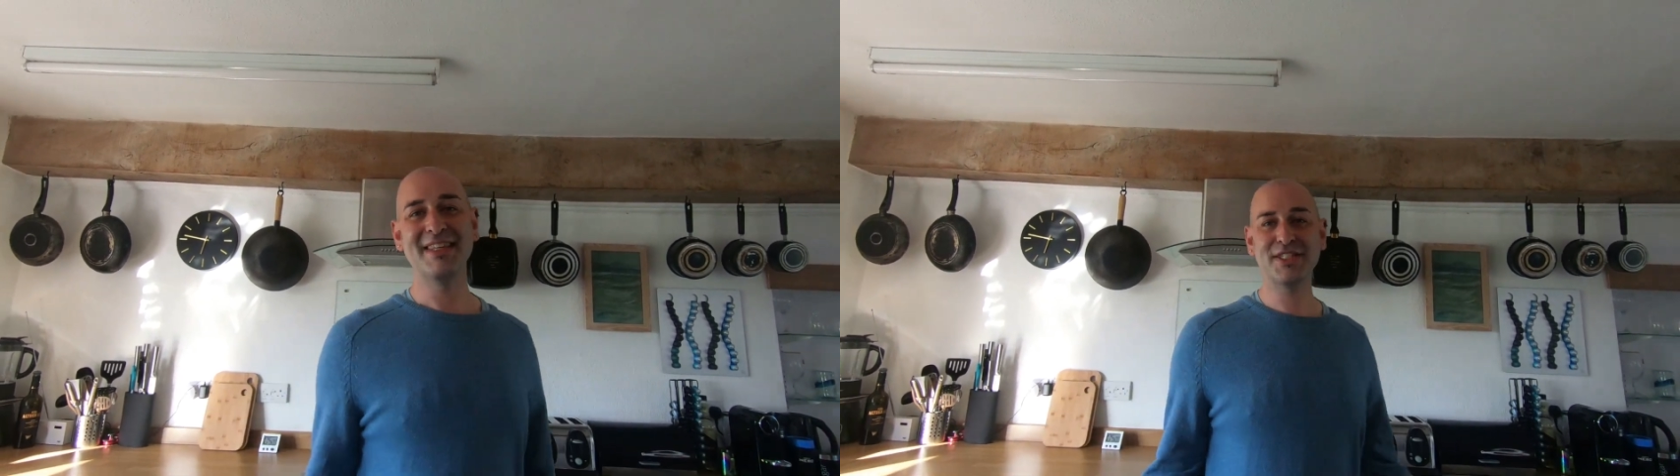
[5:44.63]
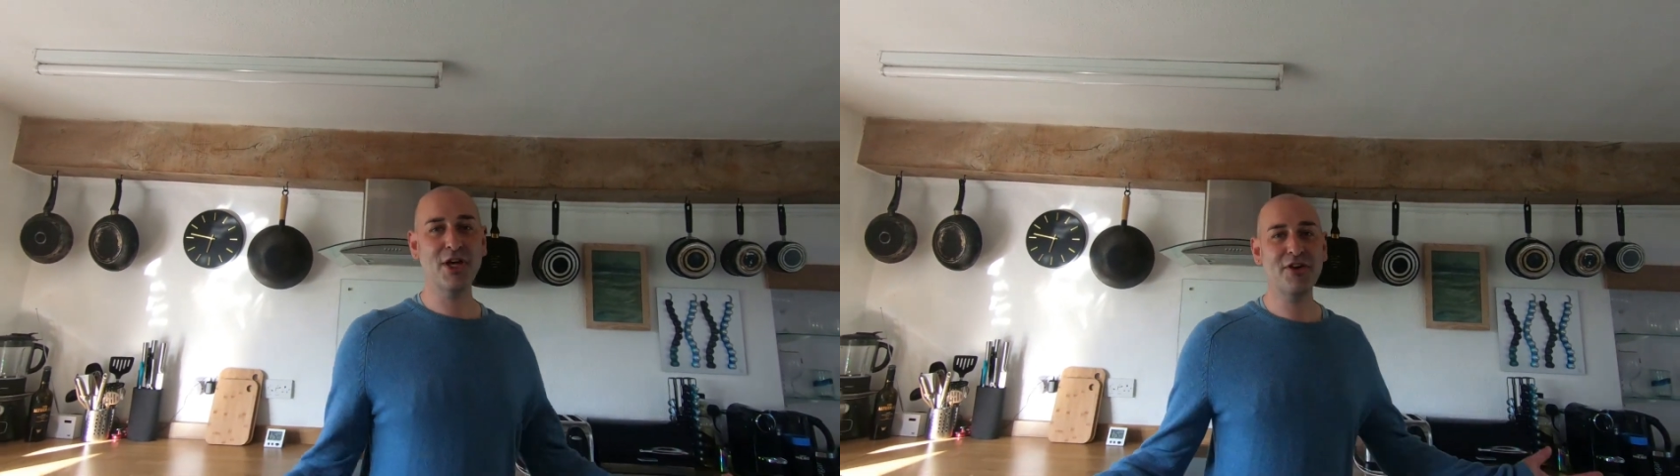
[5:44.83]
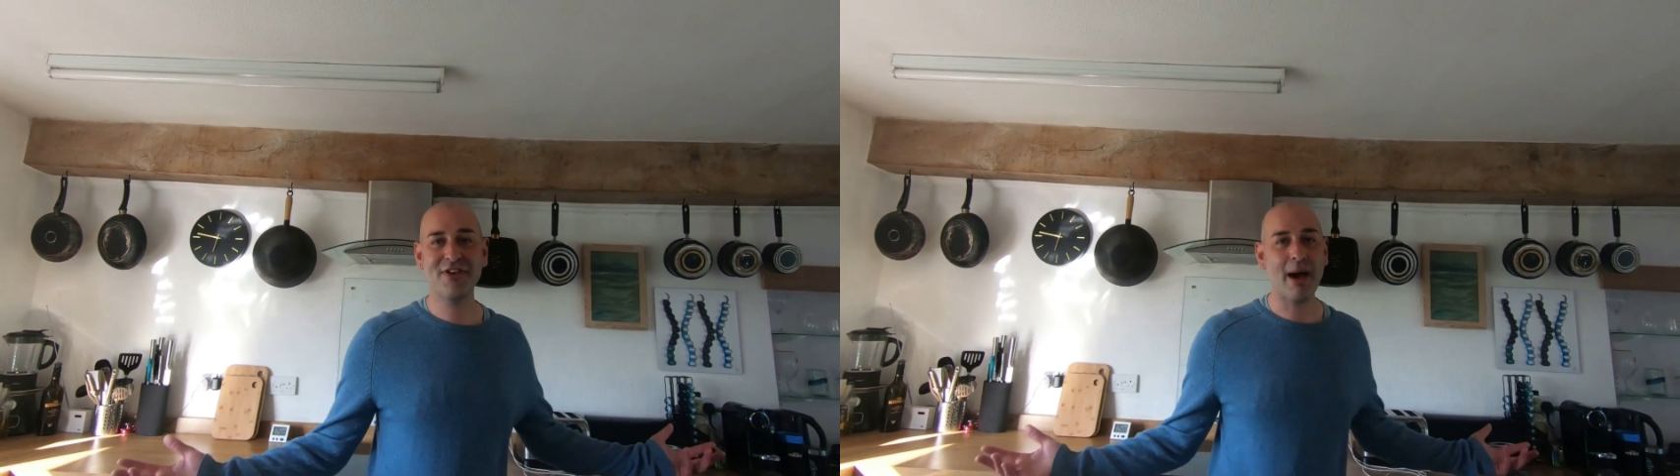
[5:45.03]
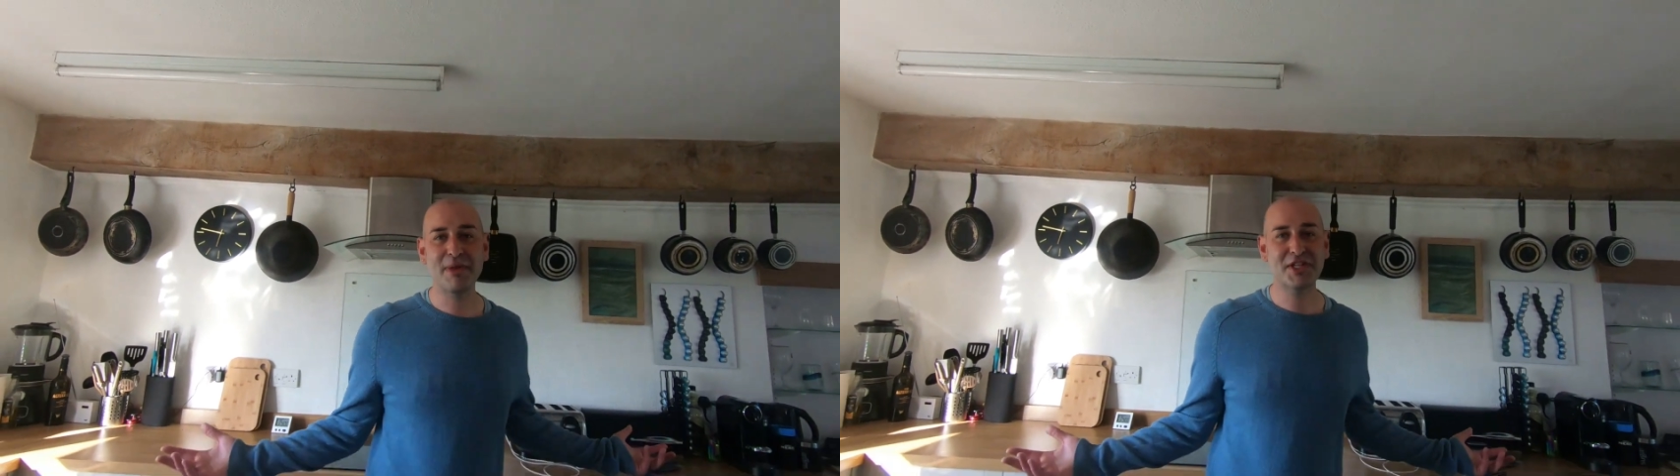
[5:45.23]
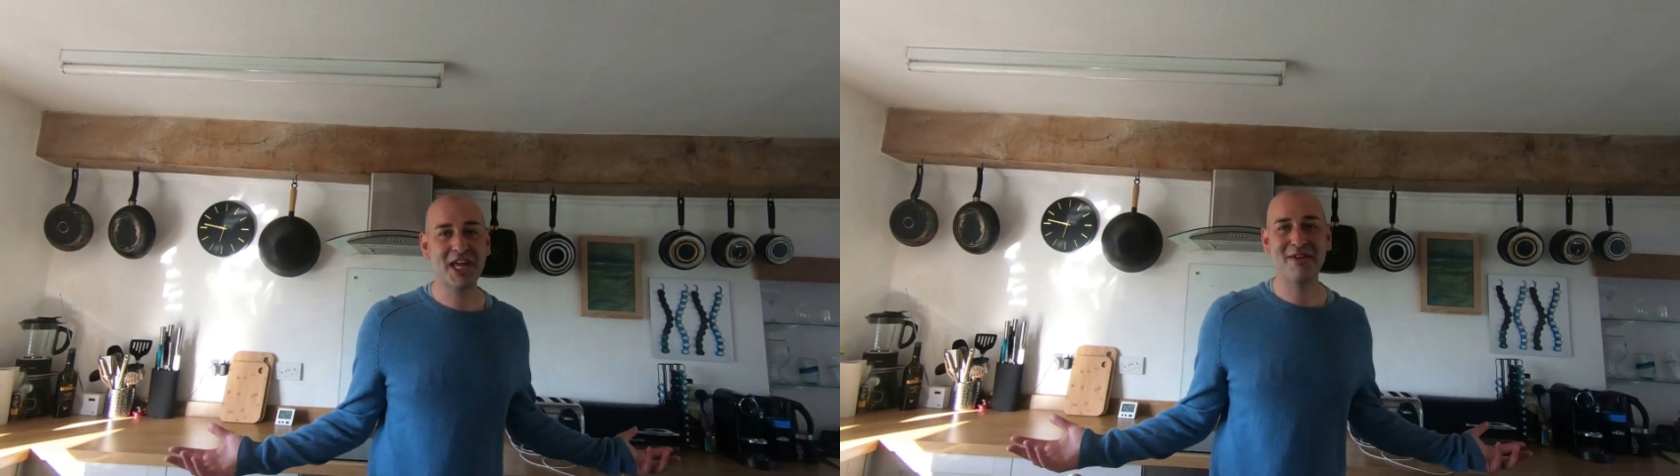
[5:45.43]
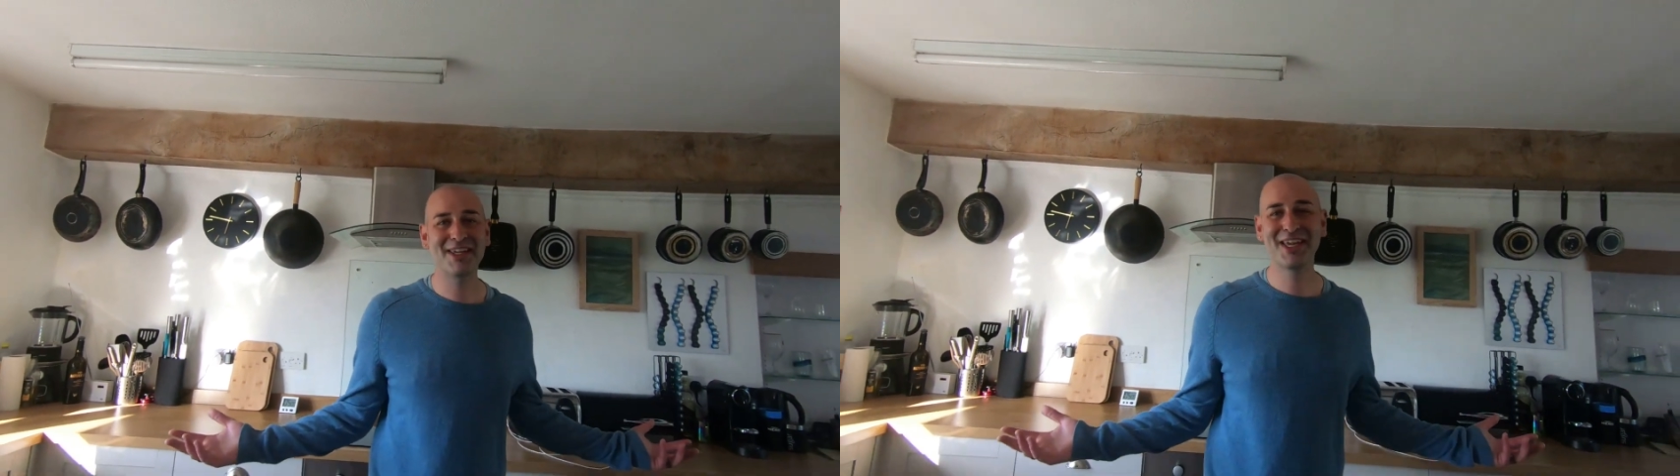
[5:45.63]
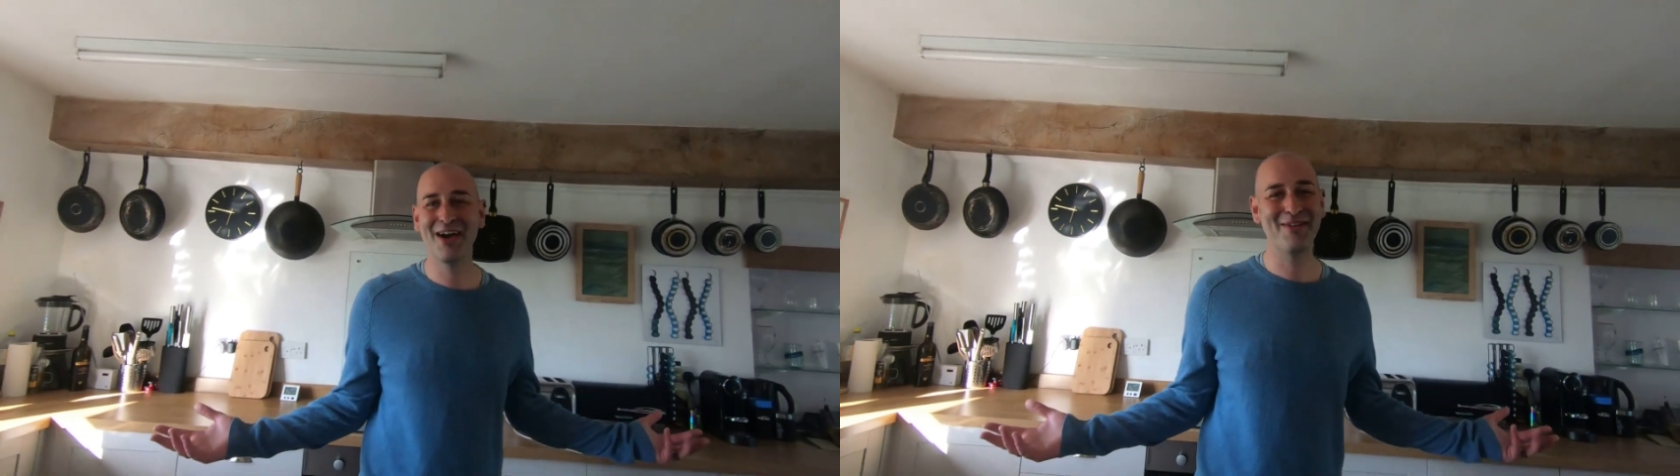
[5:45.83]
There's no family sharing